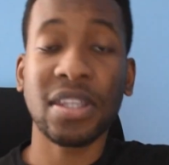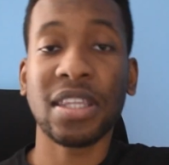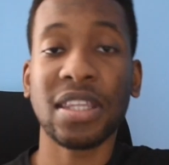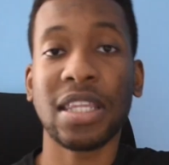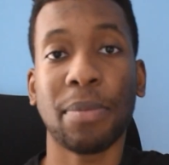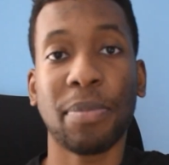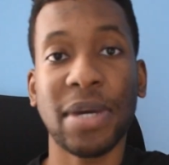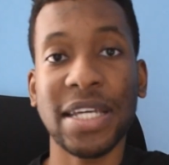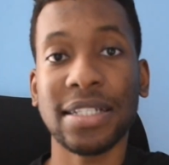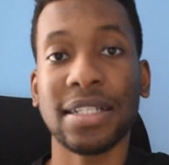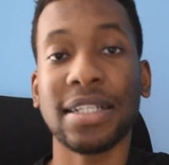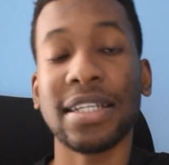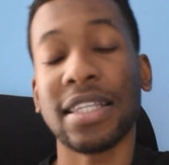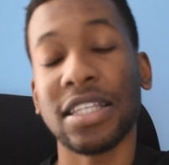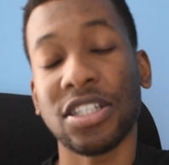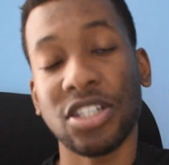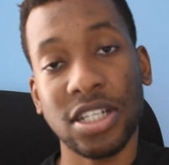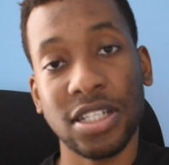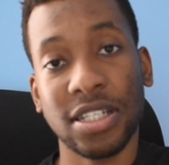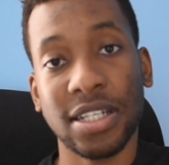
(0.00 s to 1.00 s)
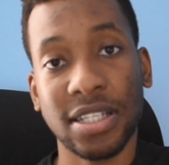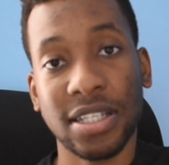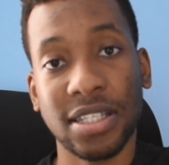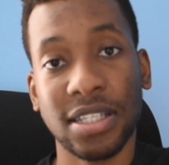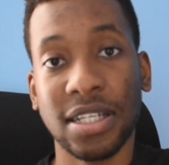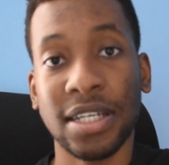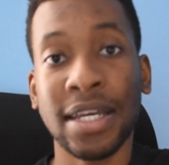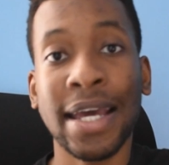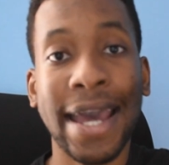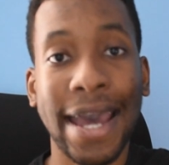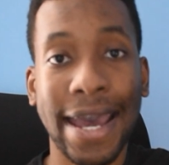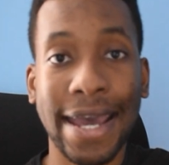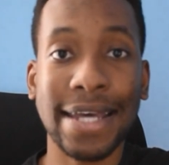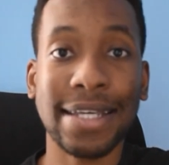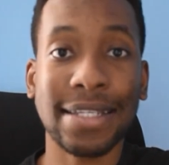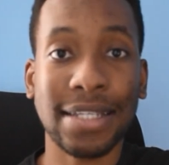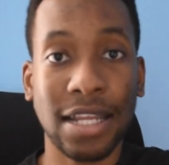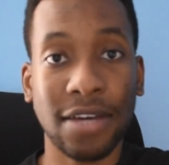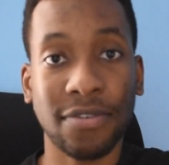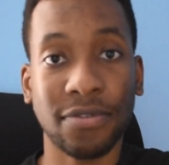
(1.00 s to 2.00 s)
They're basically the GCSE,
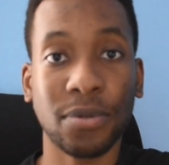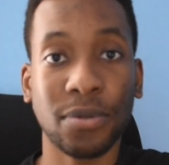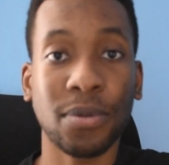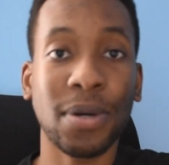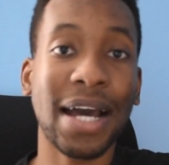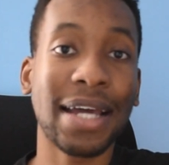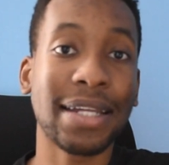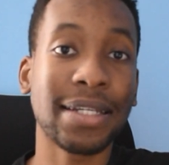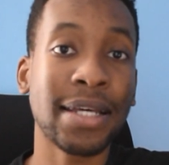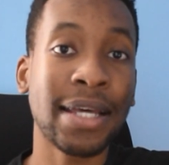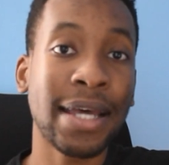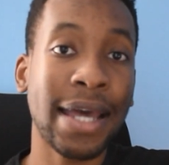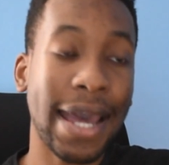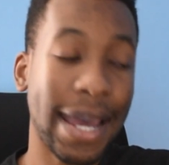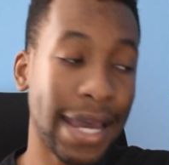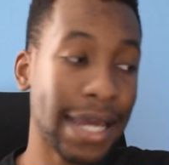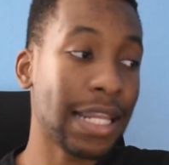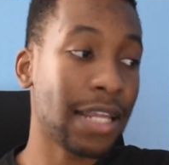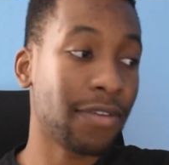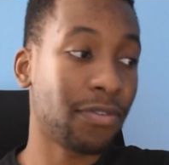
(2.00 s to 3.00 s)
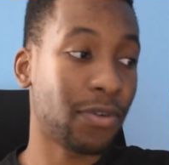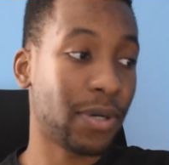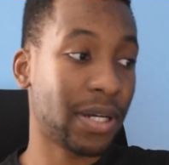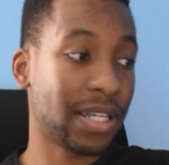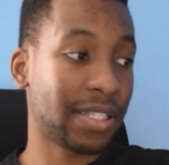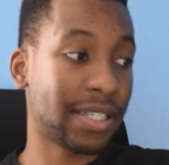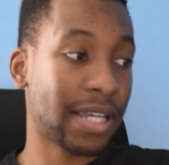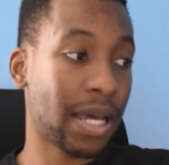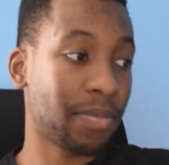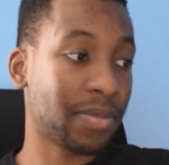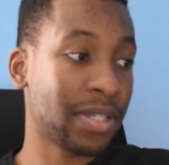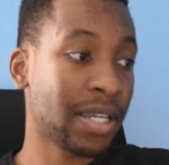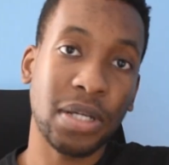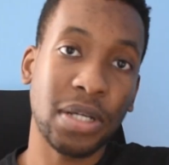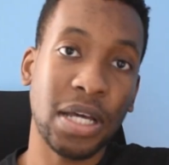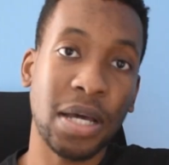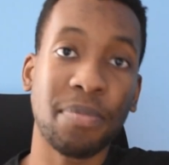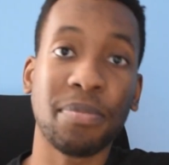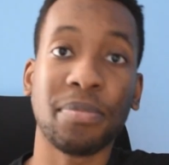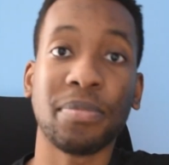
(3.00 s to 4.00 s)
AS level and A level exams
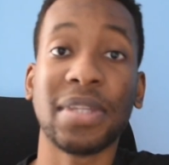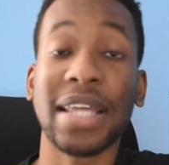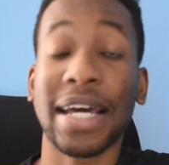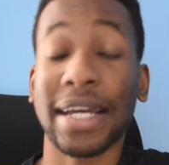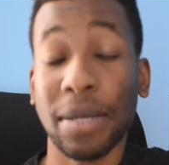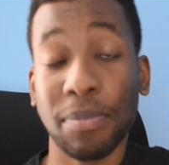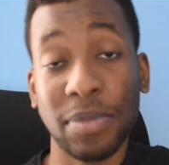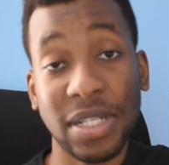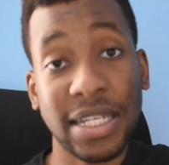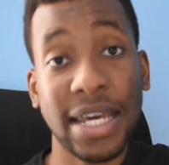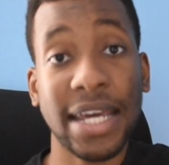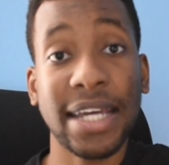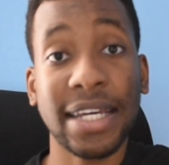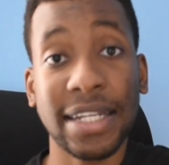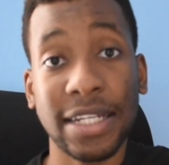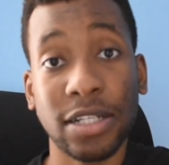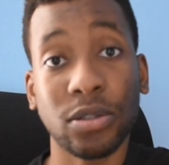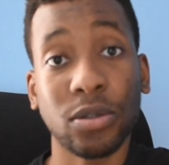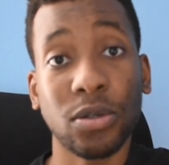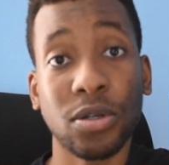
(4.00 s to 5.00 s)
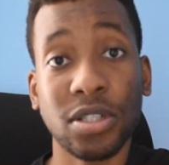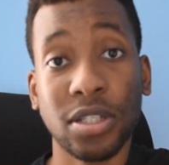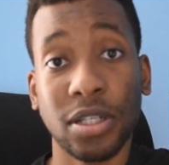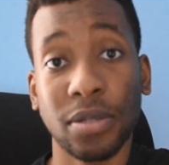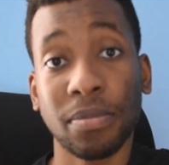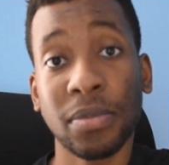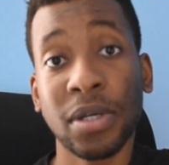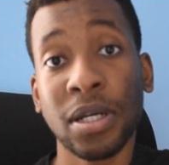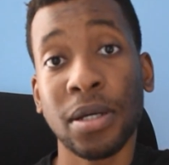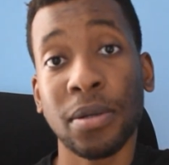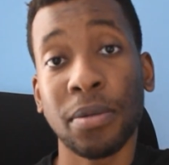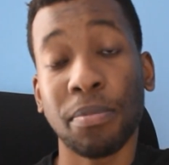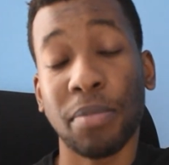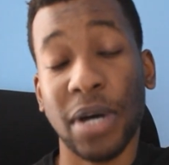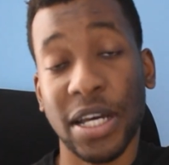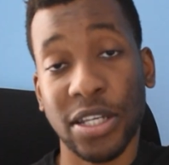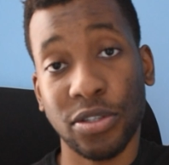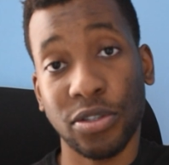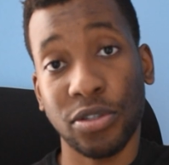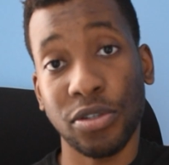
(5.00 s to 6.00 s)
that can be taken in autumn
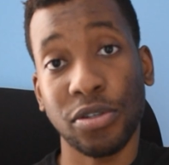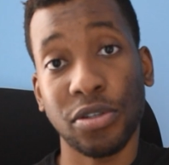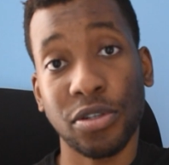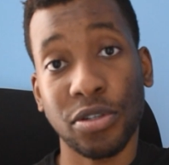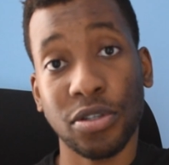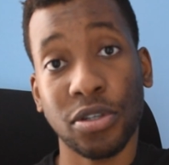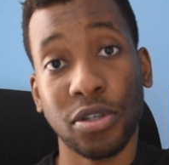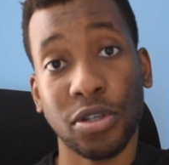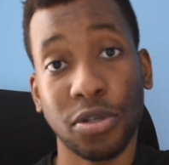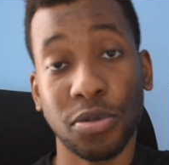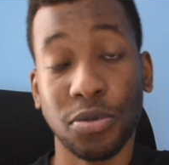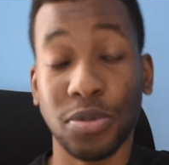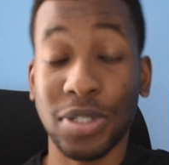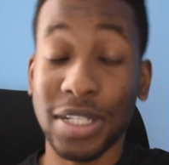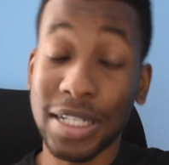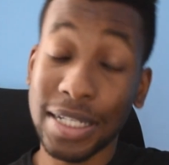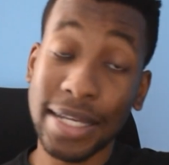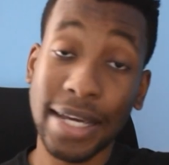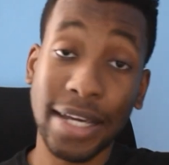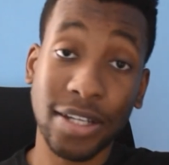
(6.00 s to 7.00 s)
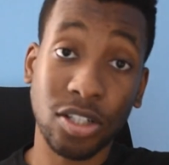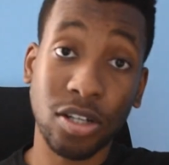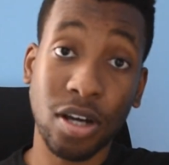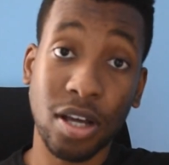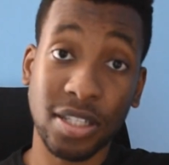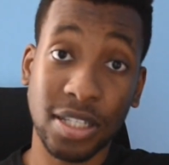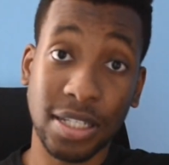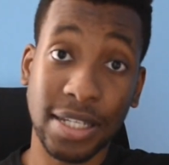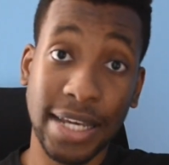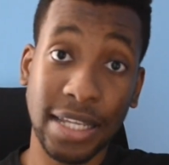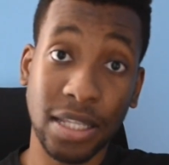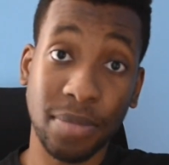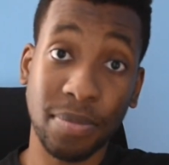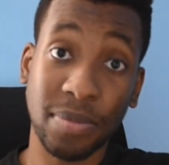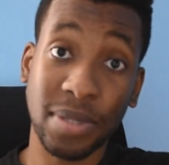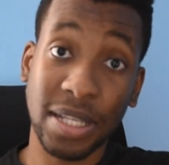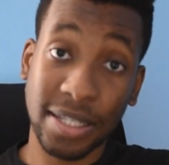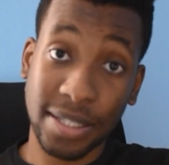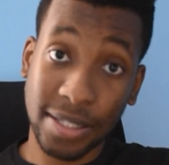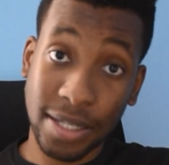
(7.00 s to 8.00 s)
by students who didn't get a chance to take them
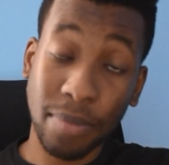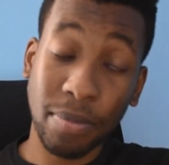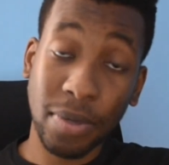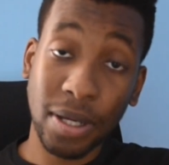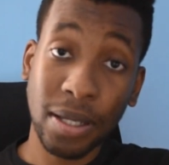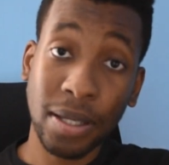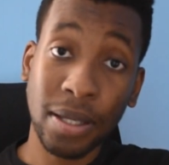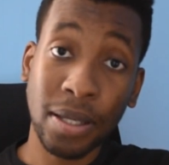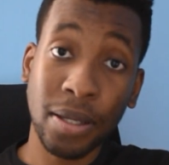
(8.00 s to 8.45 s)
this summer,